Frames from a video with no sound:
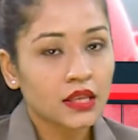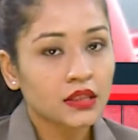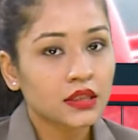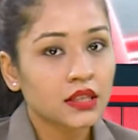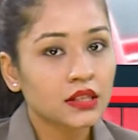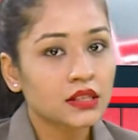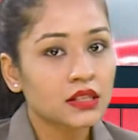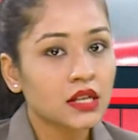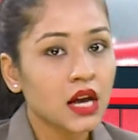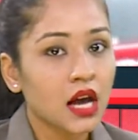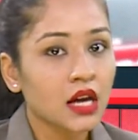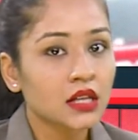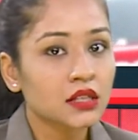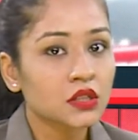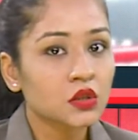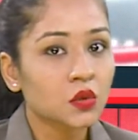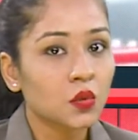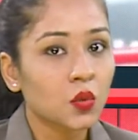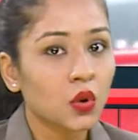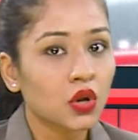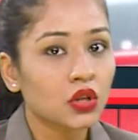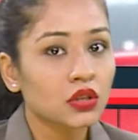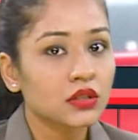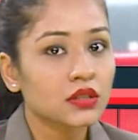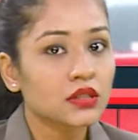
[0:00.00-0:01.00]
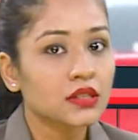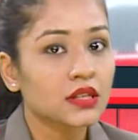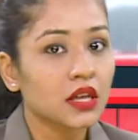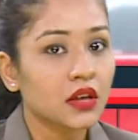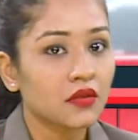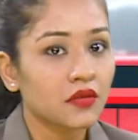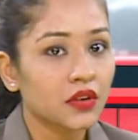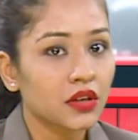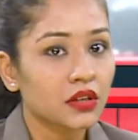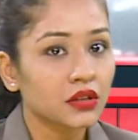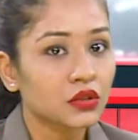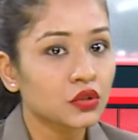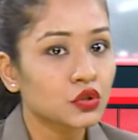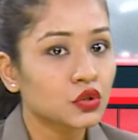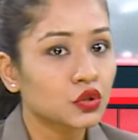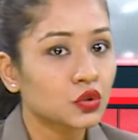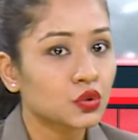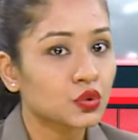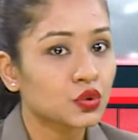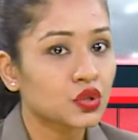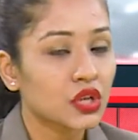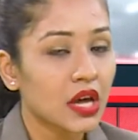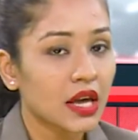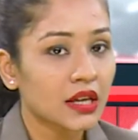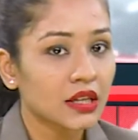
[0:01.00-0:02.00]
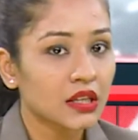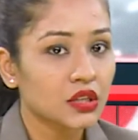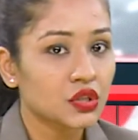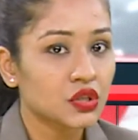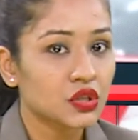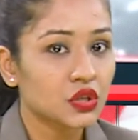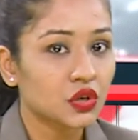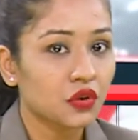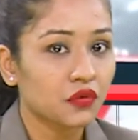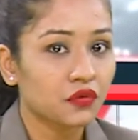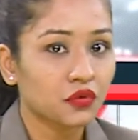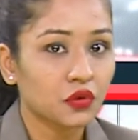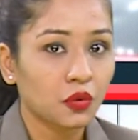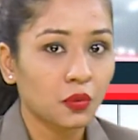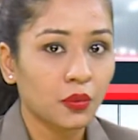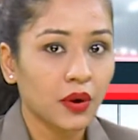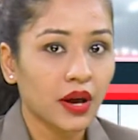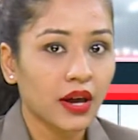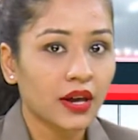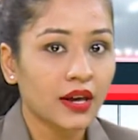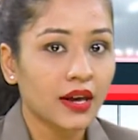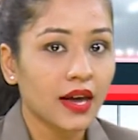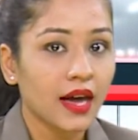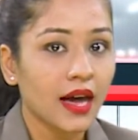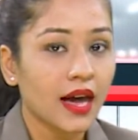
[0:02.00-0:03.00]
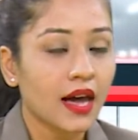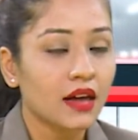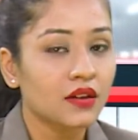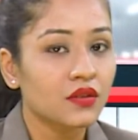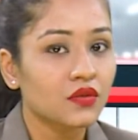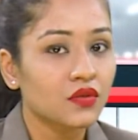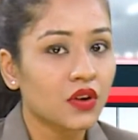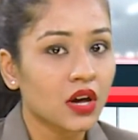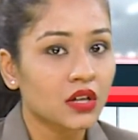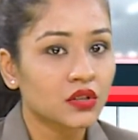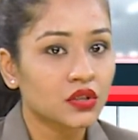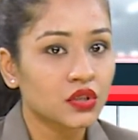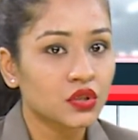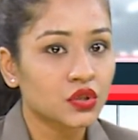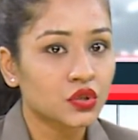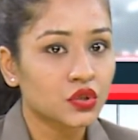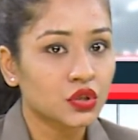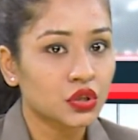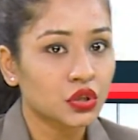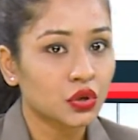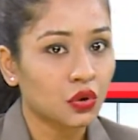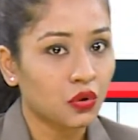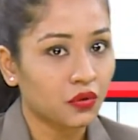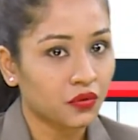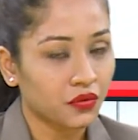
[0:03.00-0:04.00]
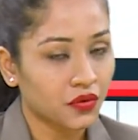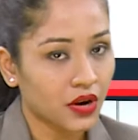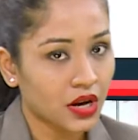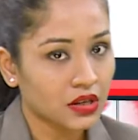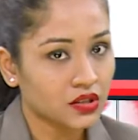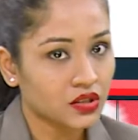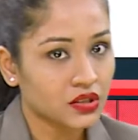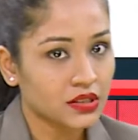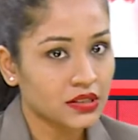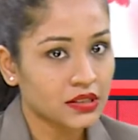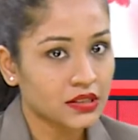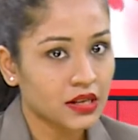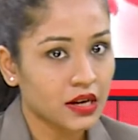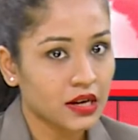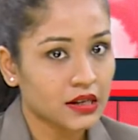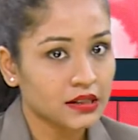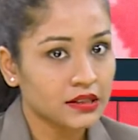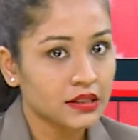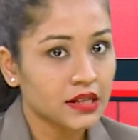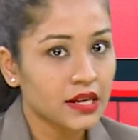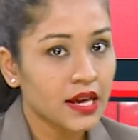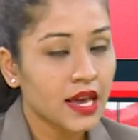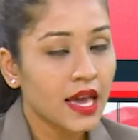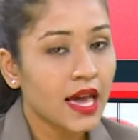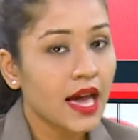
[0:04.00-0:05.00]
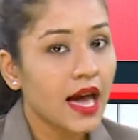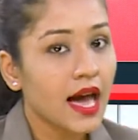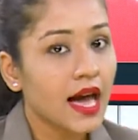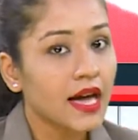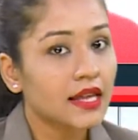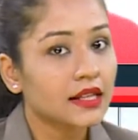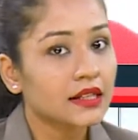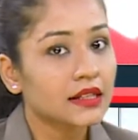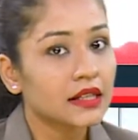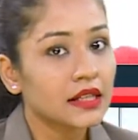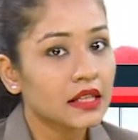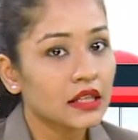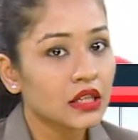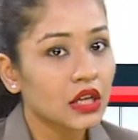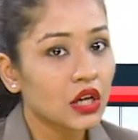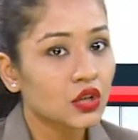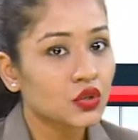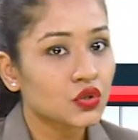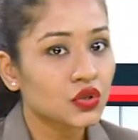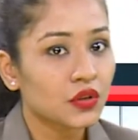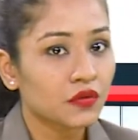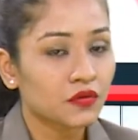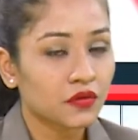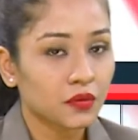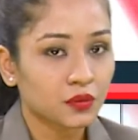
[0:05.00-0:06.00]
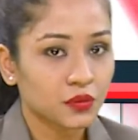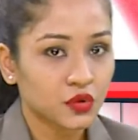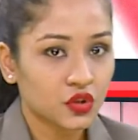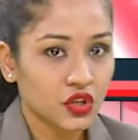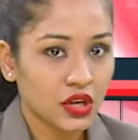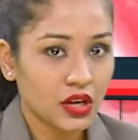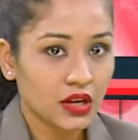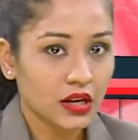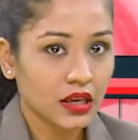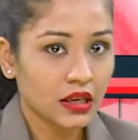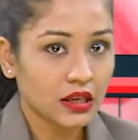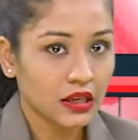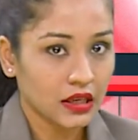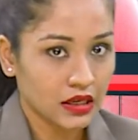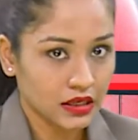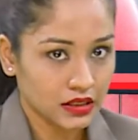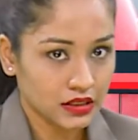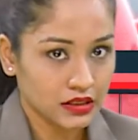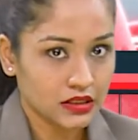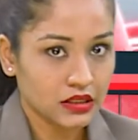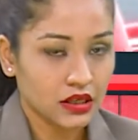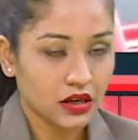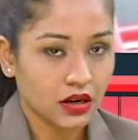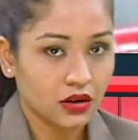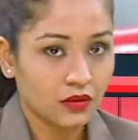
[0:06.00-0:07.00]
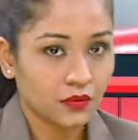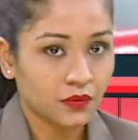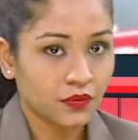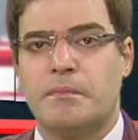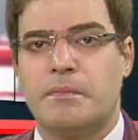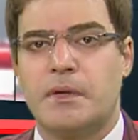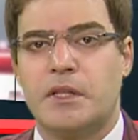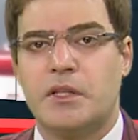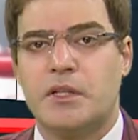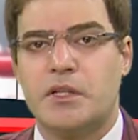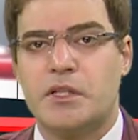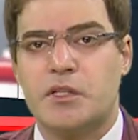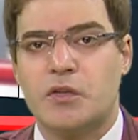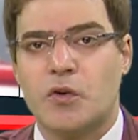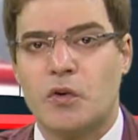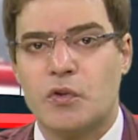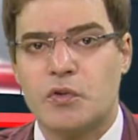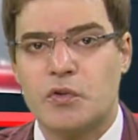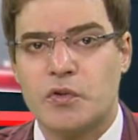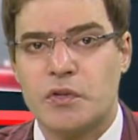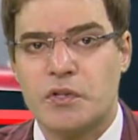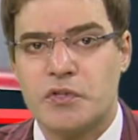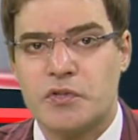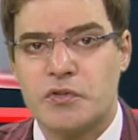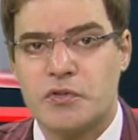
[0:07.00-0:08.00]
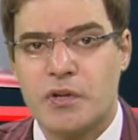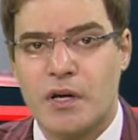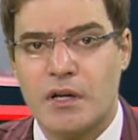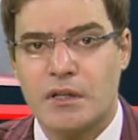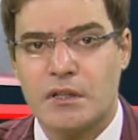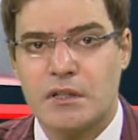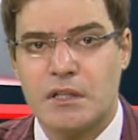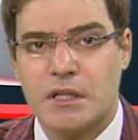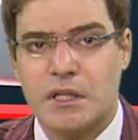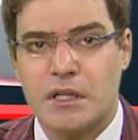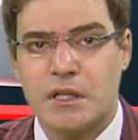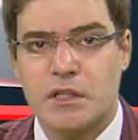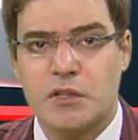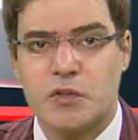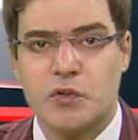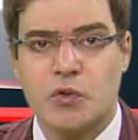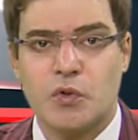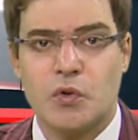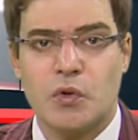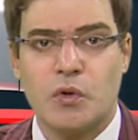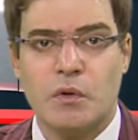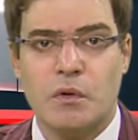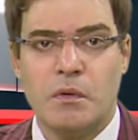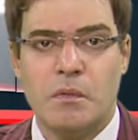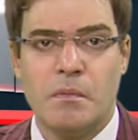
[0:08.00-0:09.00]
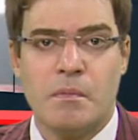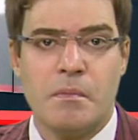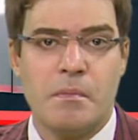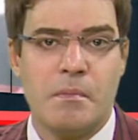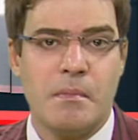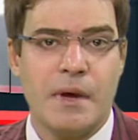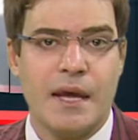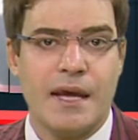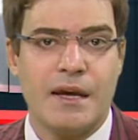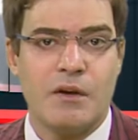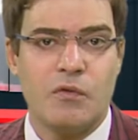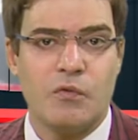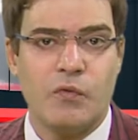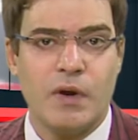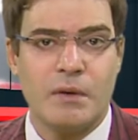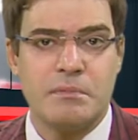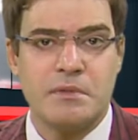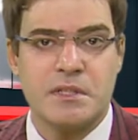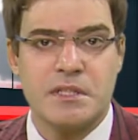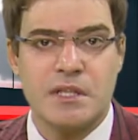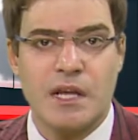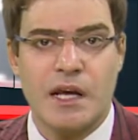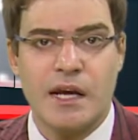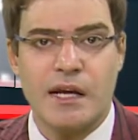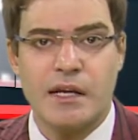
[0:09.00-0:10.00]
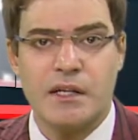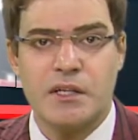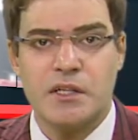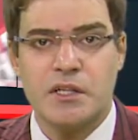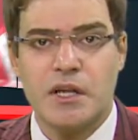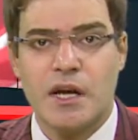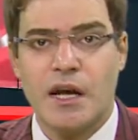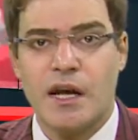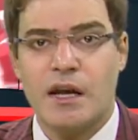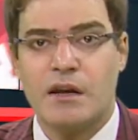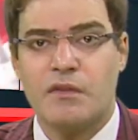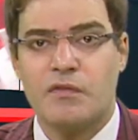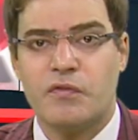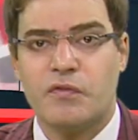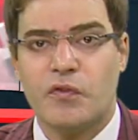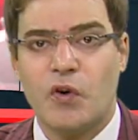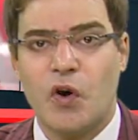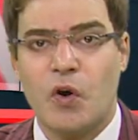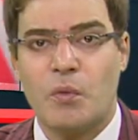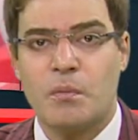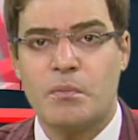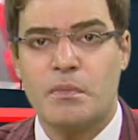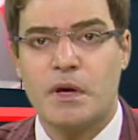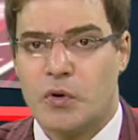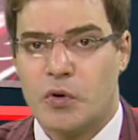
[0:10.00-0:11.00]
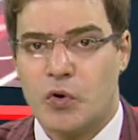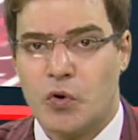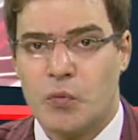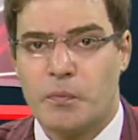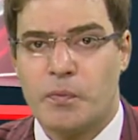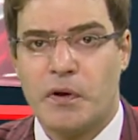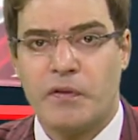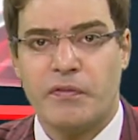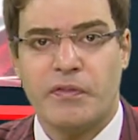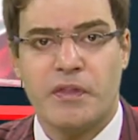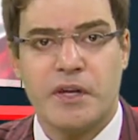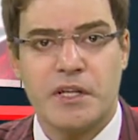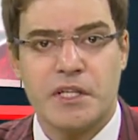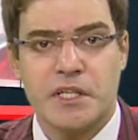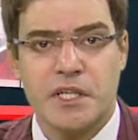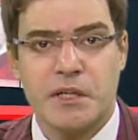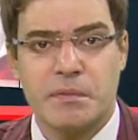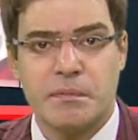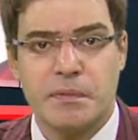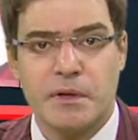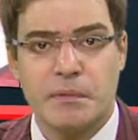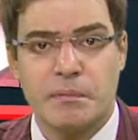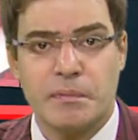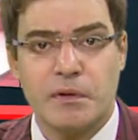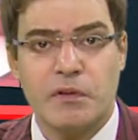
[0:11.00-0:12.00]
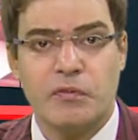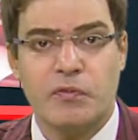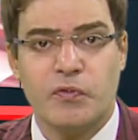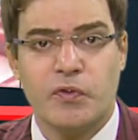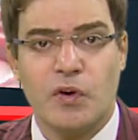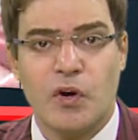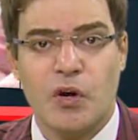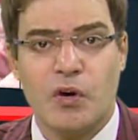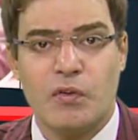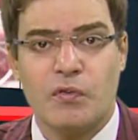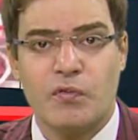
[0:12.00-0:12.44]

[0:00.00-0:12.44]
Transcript: The task was given to Jackie Ji of Dubai and Rajesh Ji of Rajasthan and Lina Ji from Chennai, India. Patriji also instructed to make a website and form group of 13 people for